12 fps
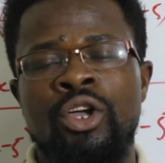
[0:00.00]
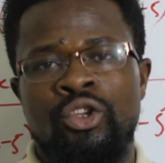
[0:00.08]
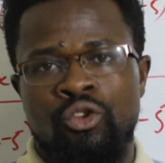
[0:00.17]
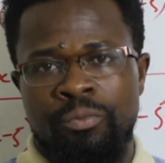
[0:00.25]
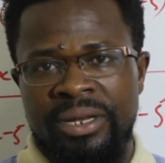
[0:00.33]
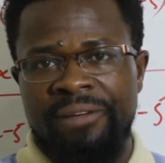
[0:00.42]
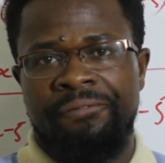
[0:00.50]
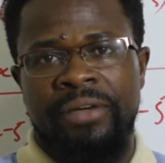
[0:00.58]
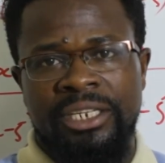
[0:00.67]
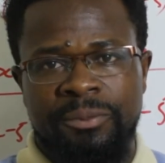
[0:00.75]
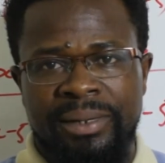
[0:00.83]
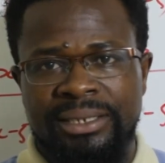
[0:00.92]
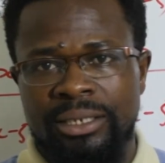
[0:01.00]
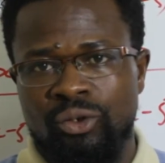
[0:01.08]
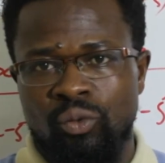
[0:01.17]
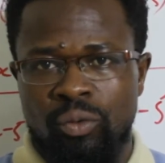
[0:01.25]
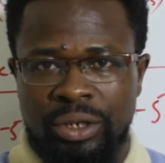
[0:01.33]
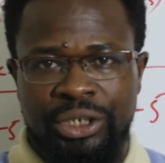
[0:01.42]
you'll be the first person to
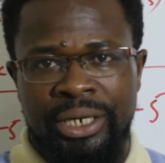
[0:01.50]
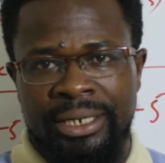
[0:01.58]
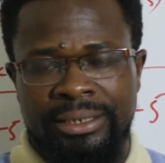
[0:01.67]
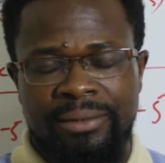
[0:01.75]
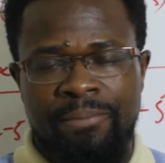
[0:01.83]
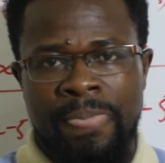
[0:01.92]
watch it.